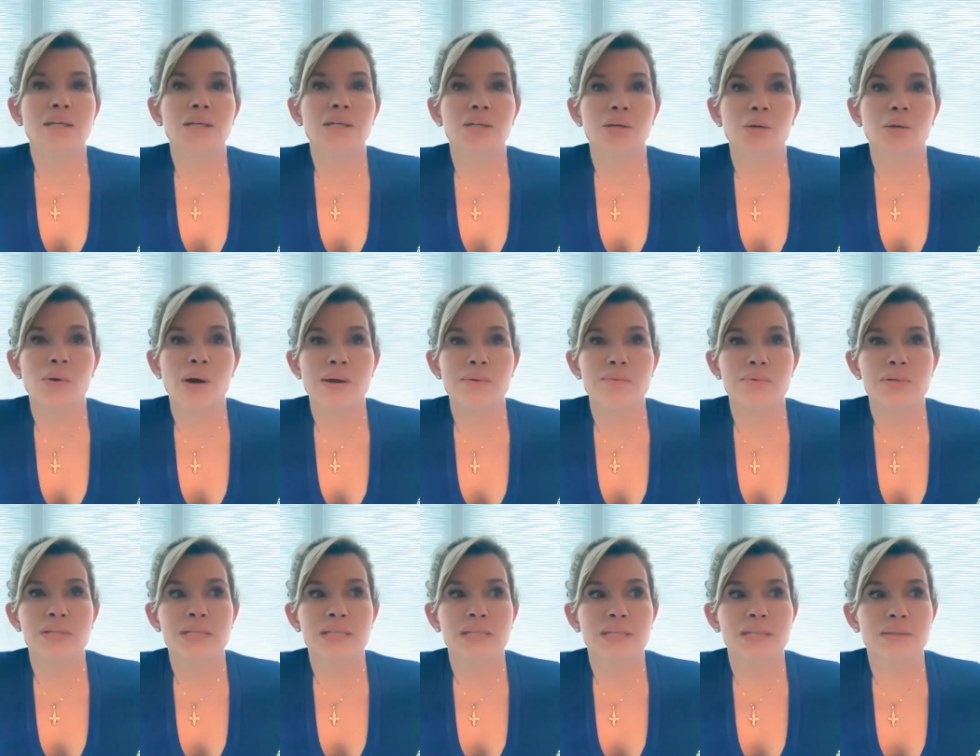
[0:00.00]
I
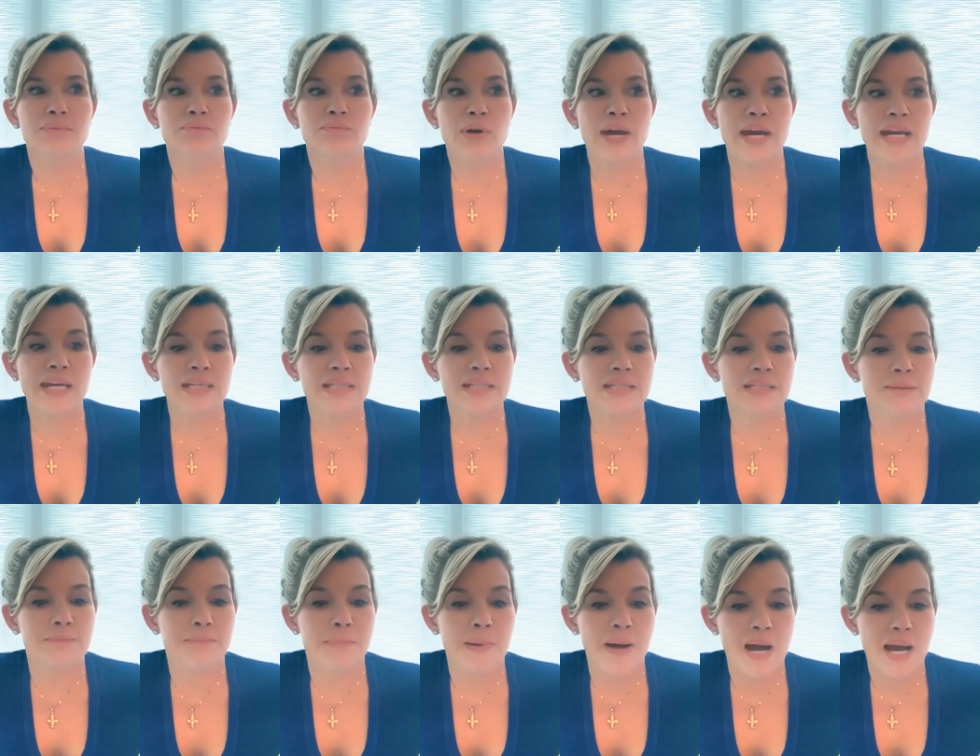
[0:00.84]
was
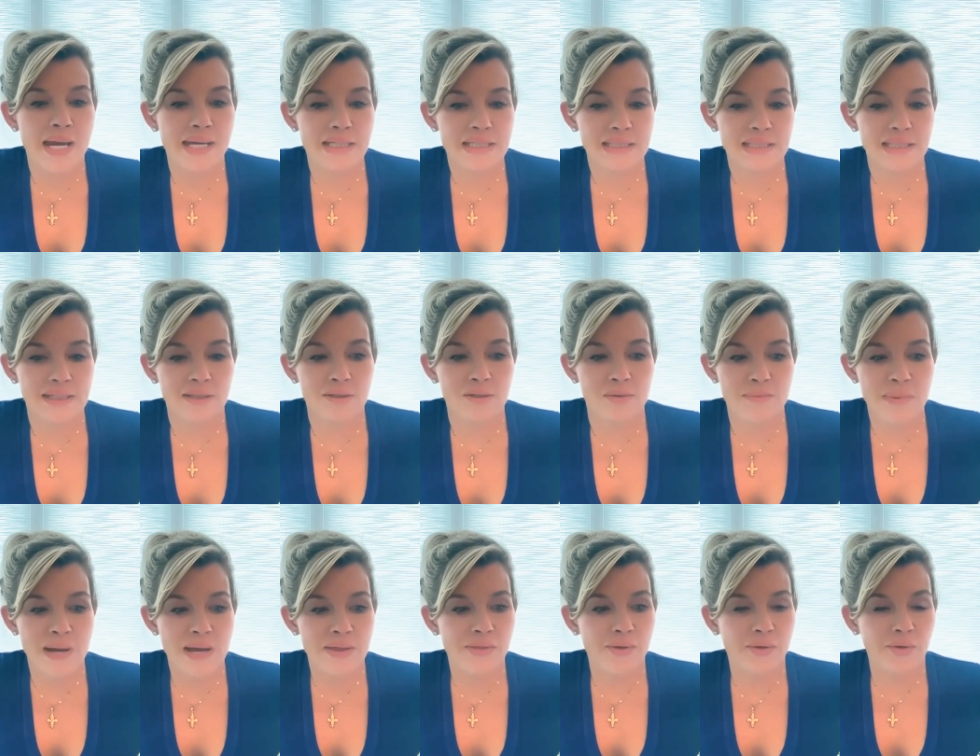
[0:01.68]
raised by a single
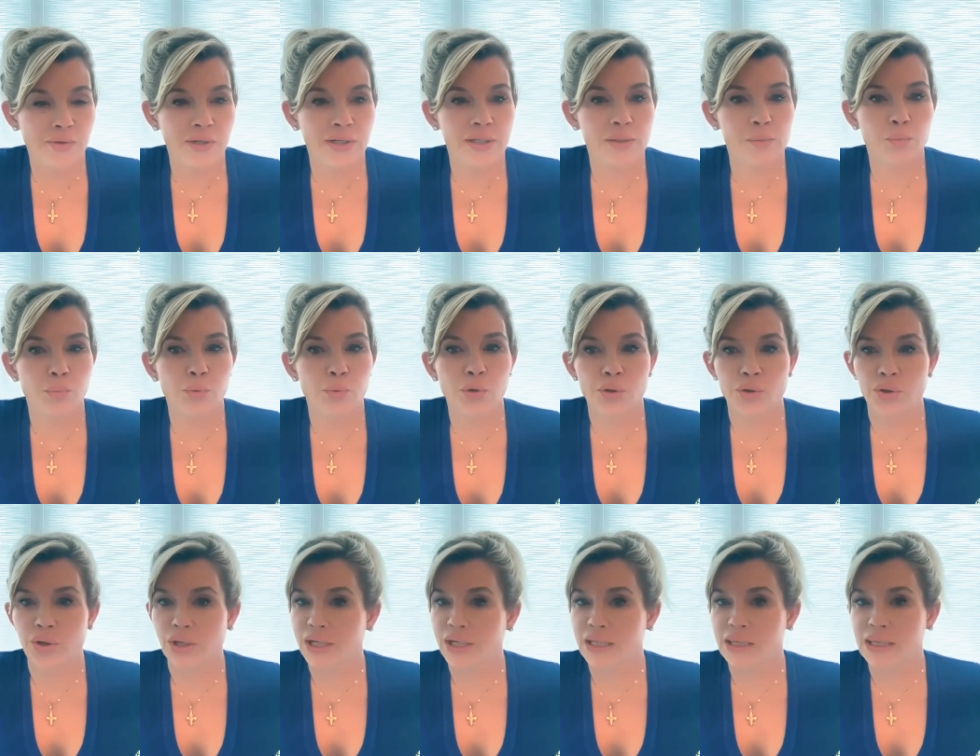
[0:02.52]
mother in
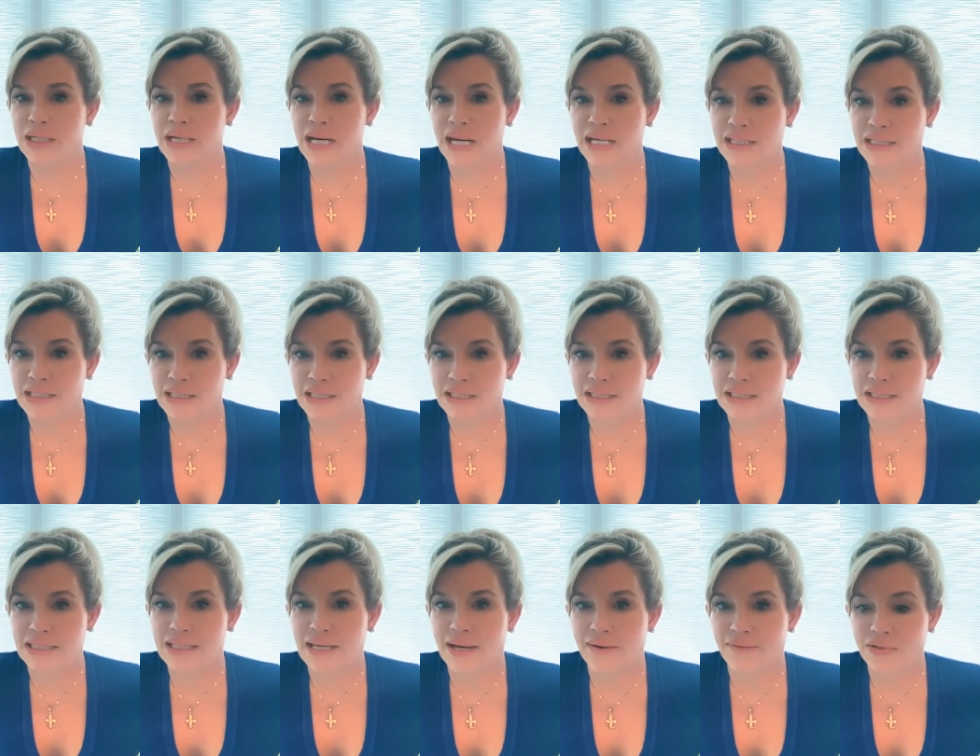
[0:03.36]
Brooklyn in the
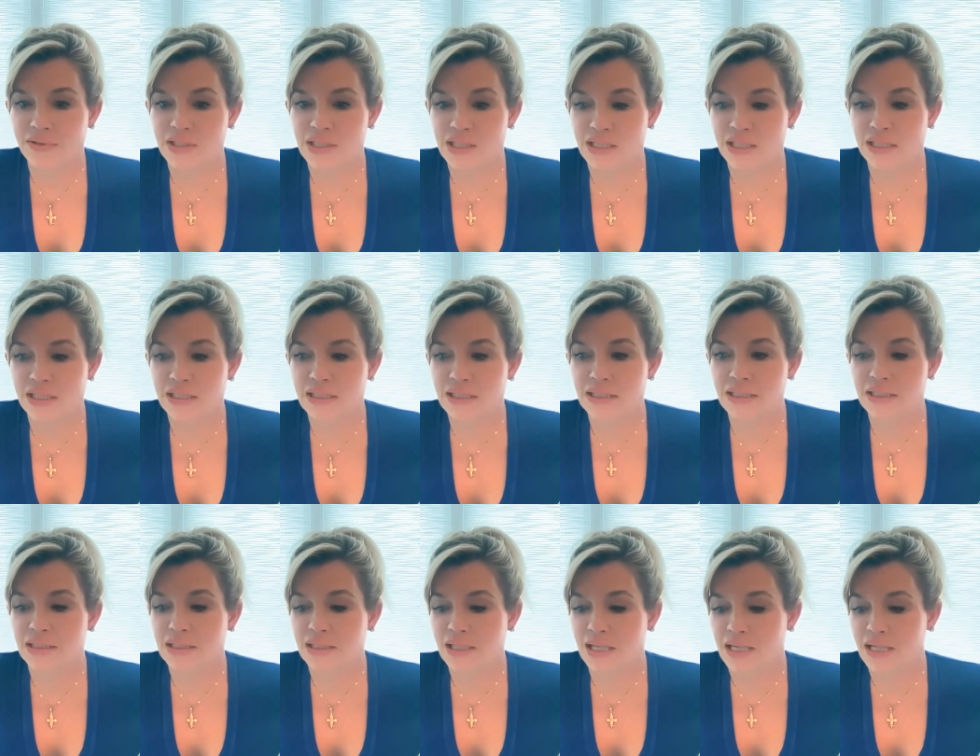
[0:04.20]

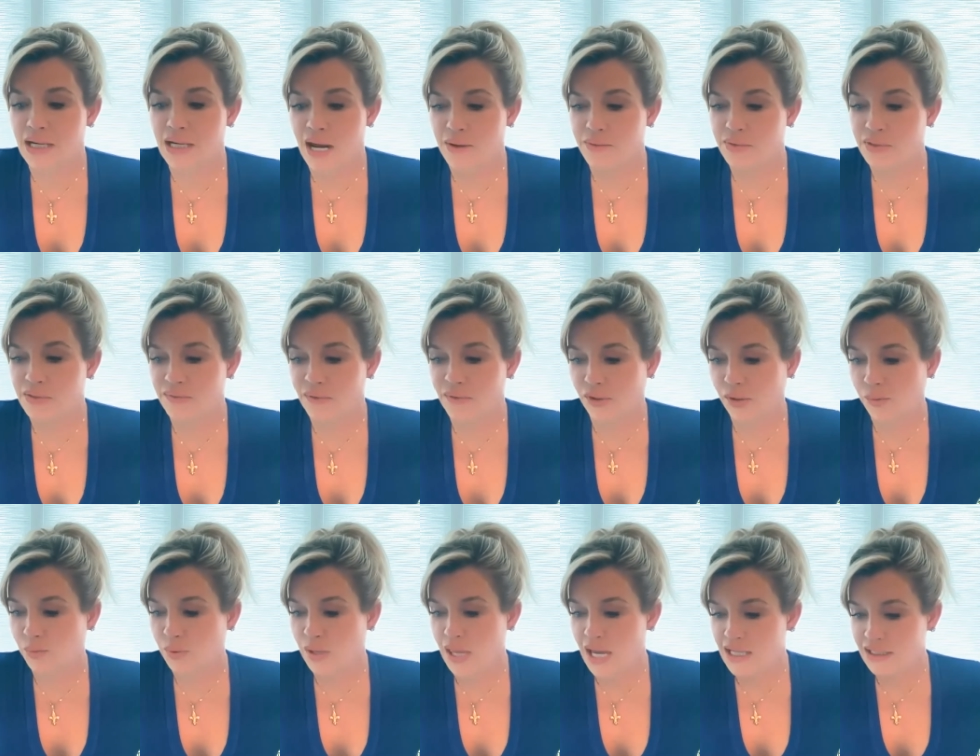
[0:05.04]
1970s, and I was
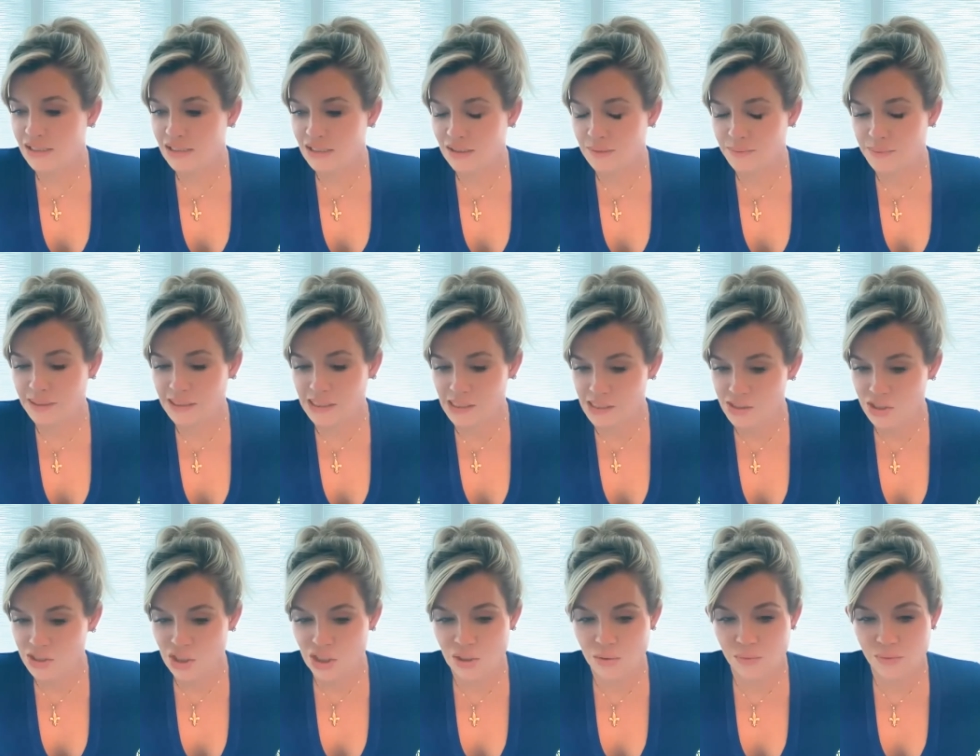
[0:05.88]
very blessed
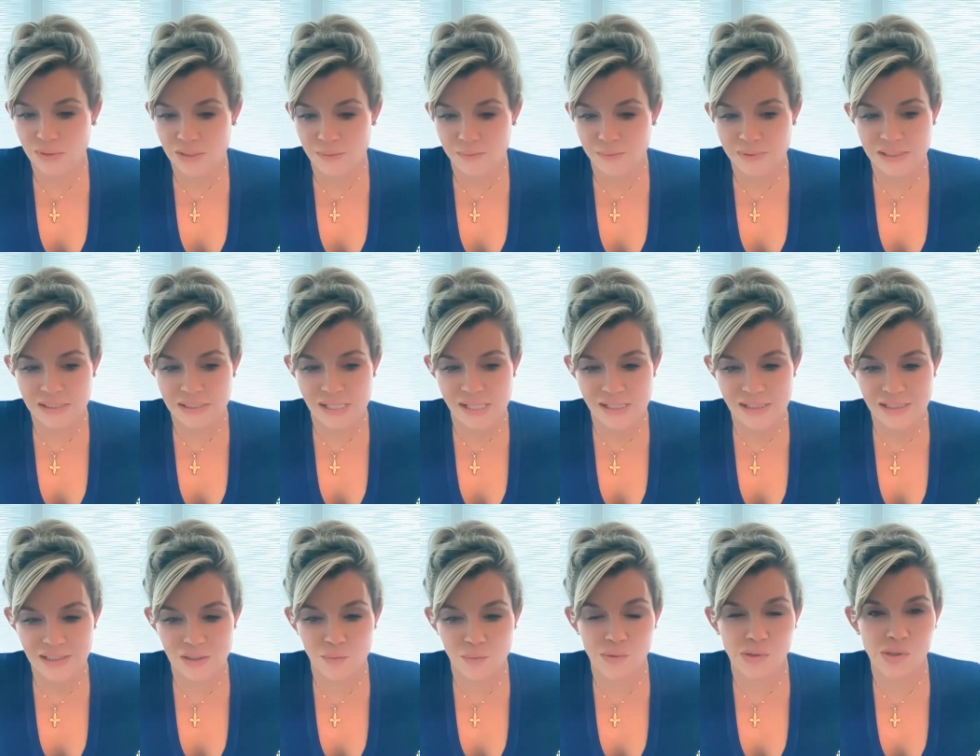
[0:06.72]
because she was
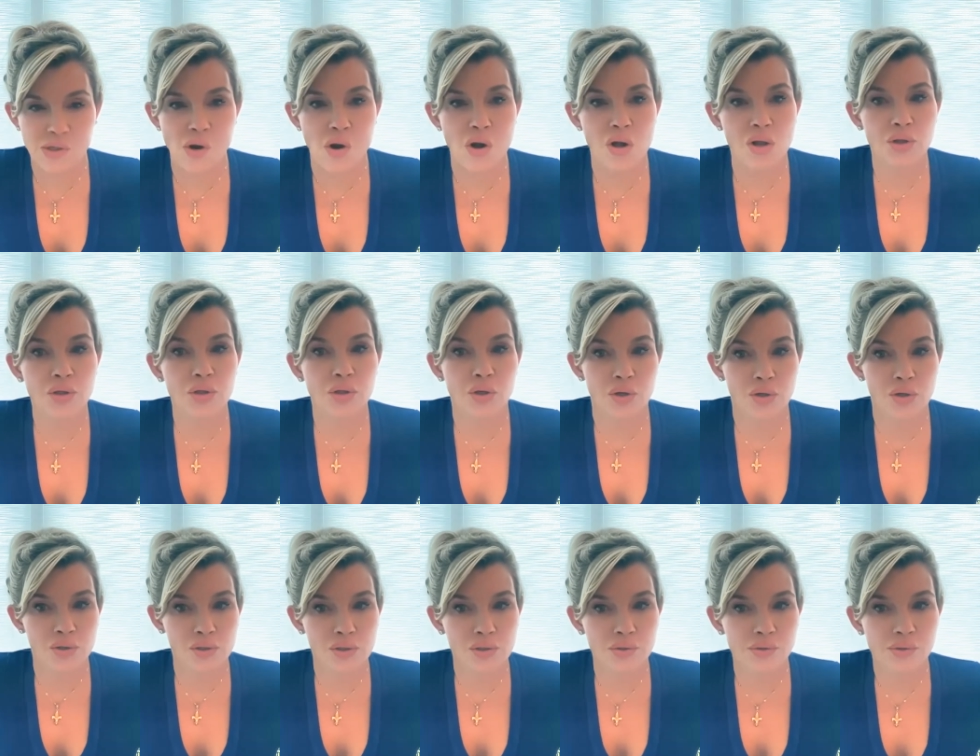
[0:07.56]
obsessed with Carl
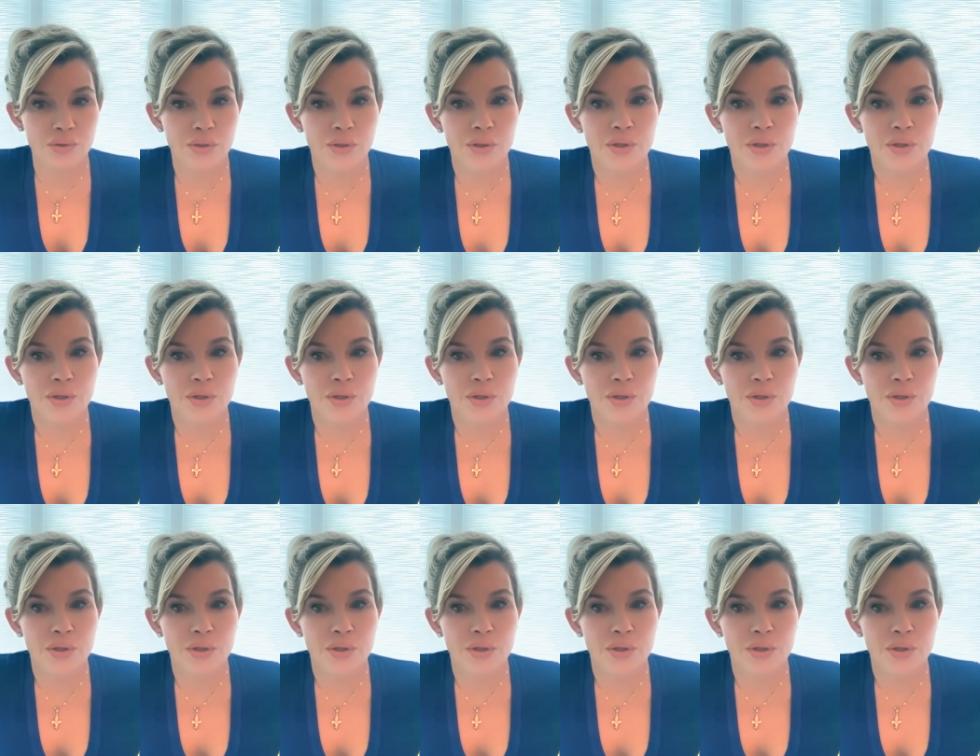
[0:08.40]
Jung